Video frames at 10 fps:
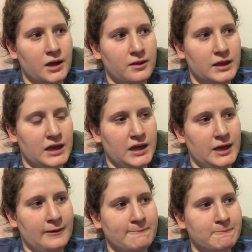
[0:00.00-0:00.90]

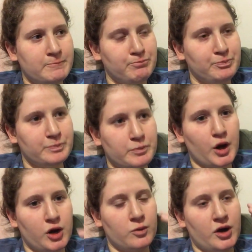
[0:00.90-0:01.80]
the
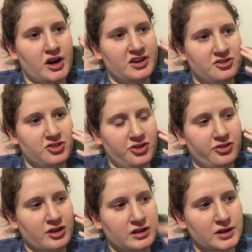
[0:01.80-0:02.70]
part where it's
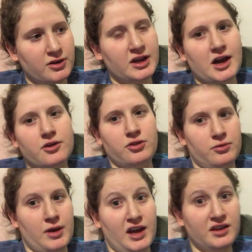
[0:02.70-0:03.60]
just clearing out the
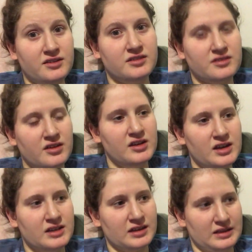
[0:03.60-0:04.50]
rest,
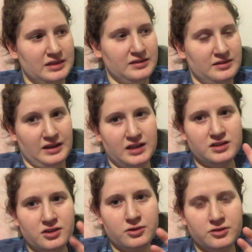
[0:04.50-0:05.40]
like the
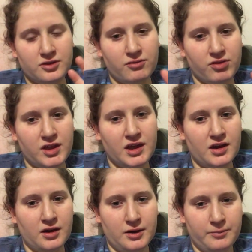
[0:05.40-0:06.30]
second dose of the
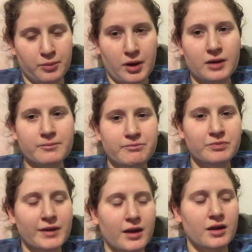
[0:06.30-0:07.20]
prep,
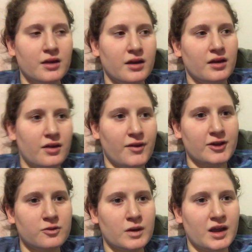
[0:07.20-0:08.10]

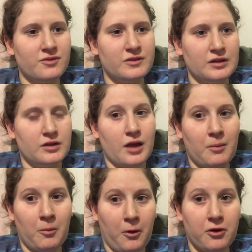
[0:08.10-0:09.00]
that's when I feel a lot
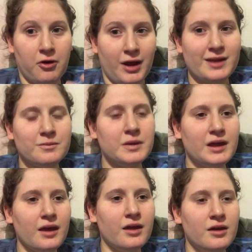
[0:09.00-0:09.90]
more
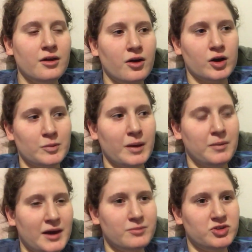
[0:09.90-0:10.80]
cramping. Or
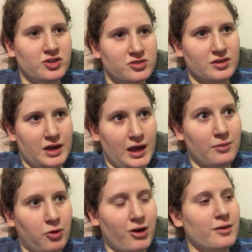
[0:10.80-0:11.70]
maybe I
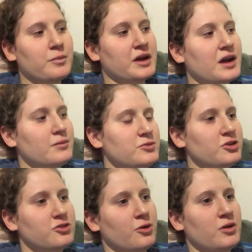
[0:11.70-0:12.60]
am cramping. I'm
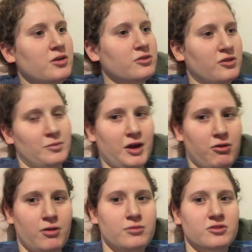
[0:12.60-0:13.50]
just so used to my
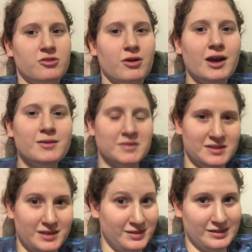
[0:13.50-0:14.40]
Crohn's cramps
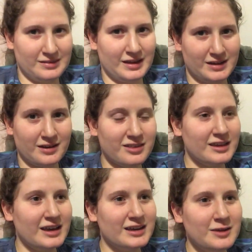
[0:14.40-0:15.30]
that this is like
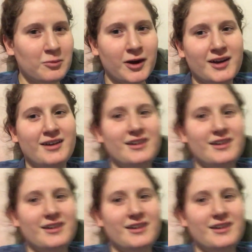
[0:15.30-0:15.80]
nothing anymore.